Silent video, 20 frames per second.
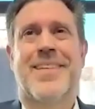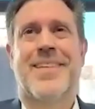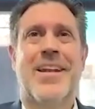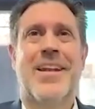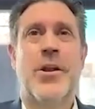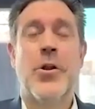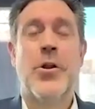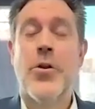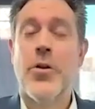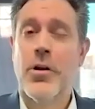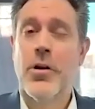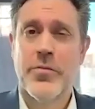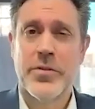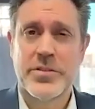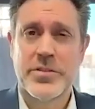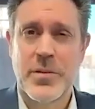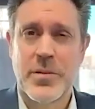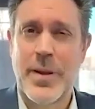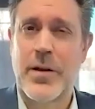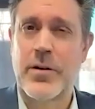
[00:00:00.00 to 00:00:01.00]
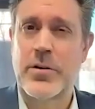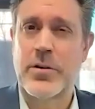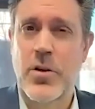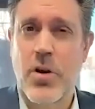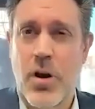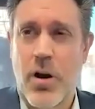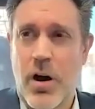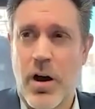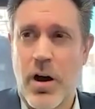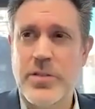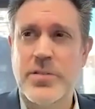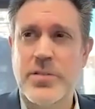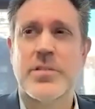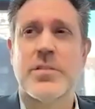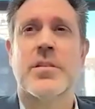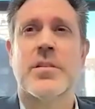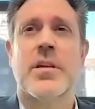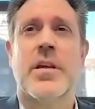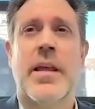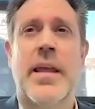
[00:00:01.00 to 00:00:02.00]
nervous about
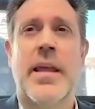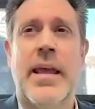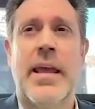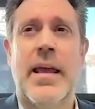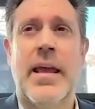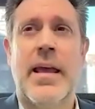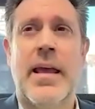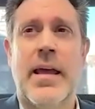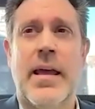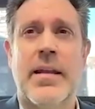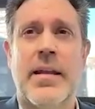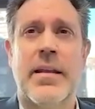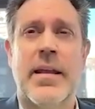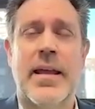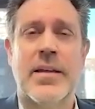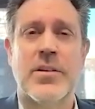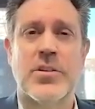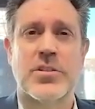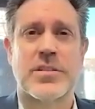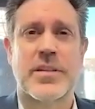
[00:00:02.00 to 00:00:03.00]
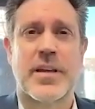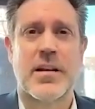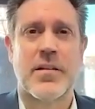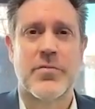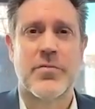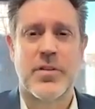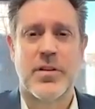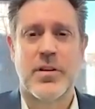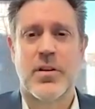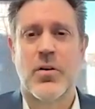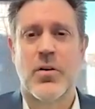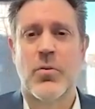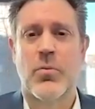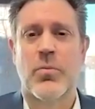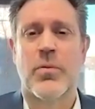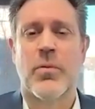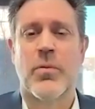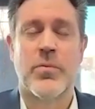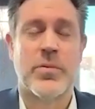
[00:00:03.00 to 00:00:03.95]
cost and and just kind of you know